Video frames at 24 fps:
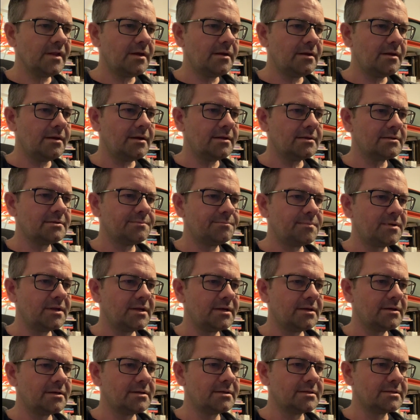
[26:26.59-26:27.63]
and
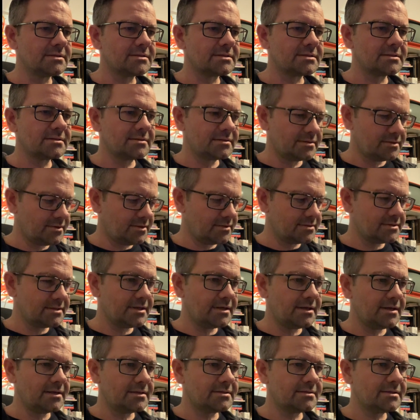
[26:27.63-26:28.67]
player is not
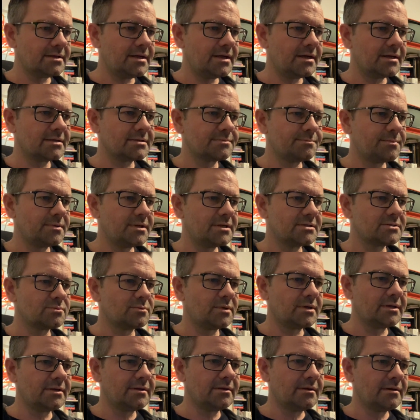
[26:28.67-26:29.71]
at x plus
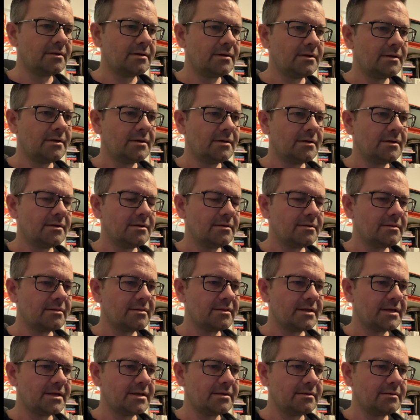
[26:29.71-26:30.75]
1,
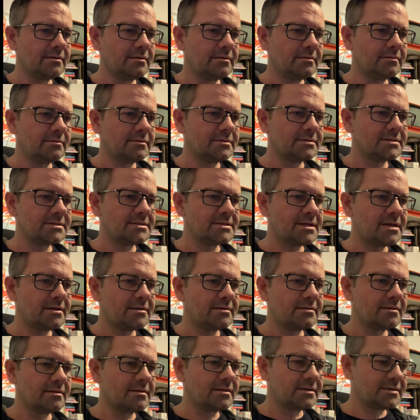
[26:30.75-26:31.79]
then set
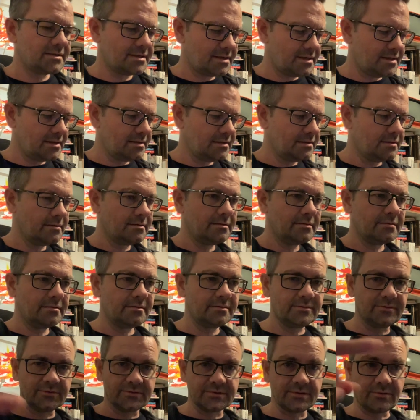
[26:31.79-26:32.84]
the tile
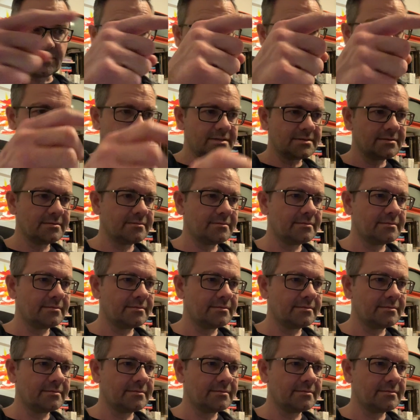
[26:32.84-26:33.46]
to the right